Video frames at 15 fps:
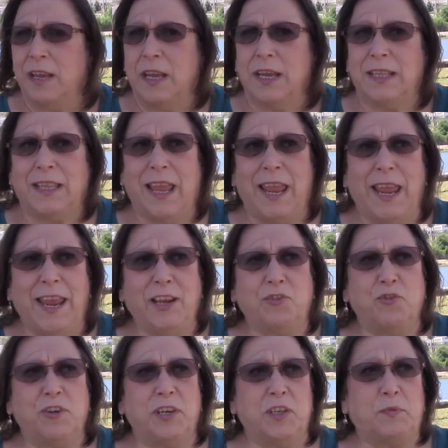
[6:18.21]
The
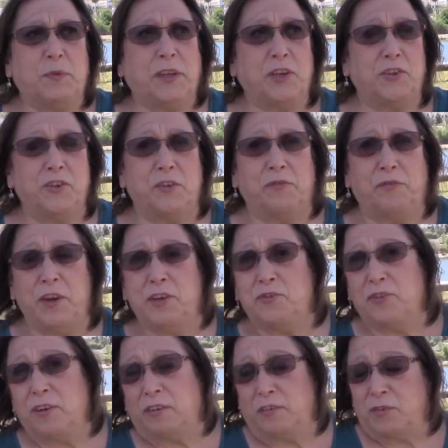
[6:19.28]
hatred is because you're afraid
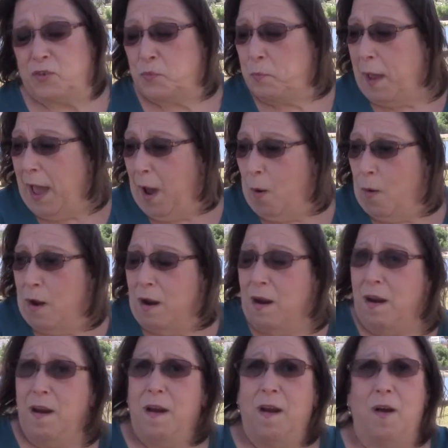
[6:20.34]
you're going to lose
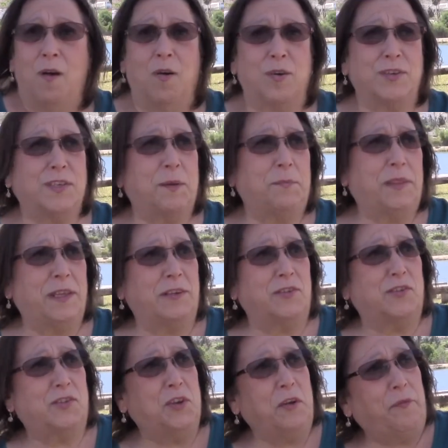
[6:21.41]
power, or something
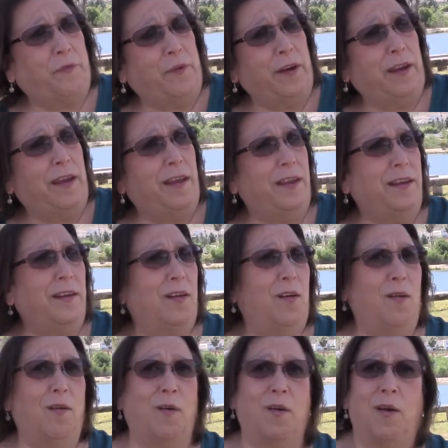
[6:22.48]
is different,
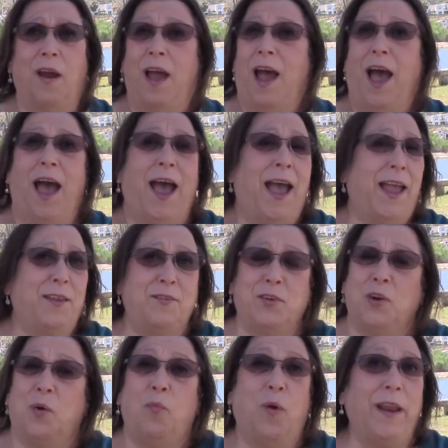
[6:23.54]
or
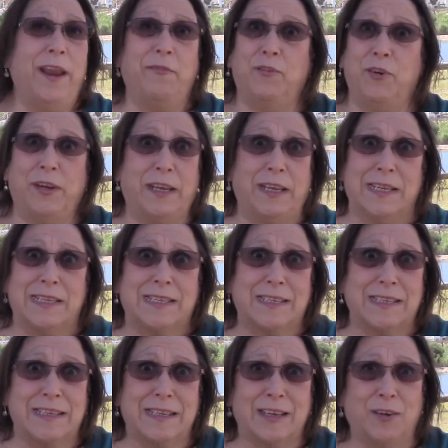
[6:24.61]
whatever it is,
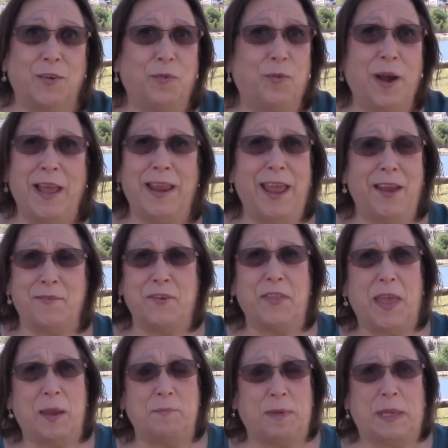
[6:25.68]
whatever
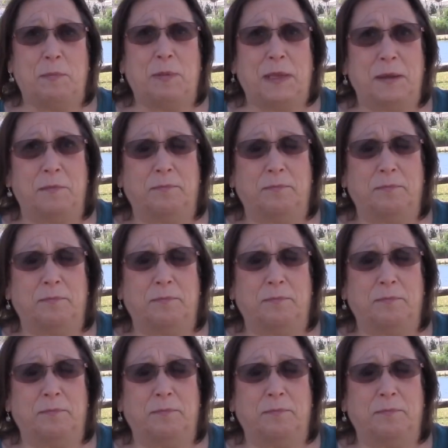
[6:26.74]
that may be.